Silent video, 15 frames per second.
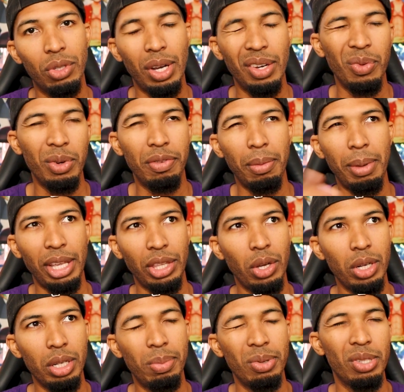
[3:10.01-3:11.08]
So I went from like
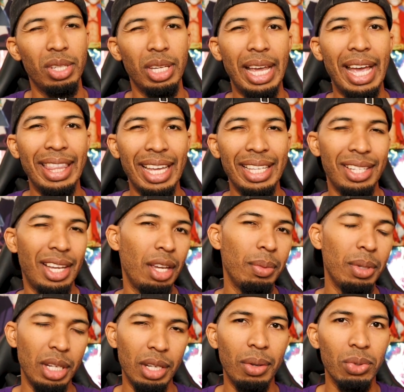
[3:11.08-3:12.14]
30% at that
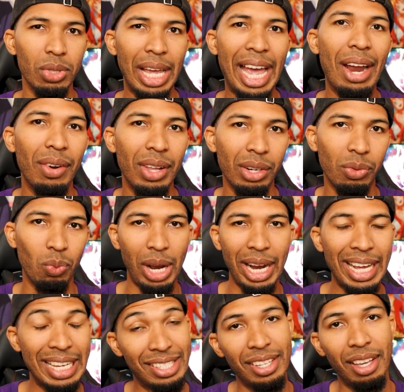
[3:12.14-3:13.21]
time and I was at like
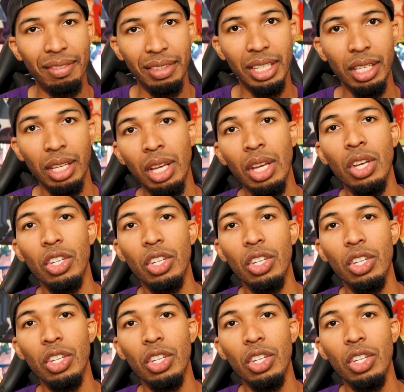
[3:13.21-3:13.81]
right at 70.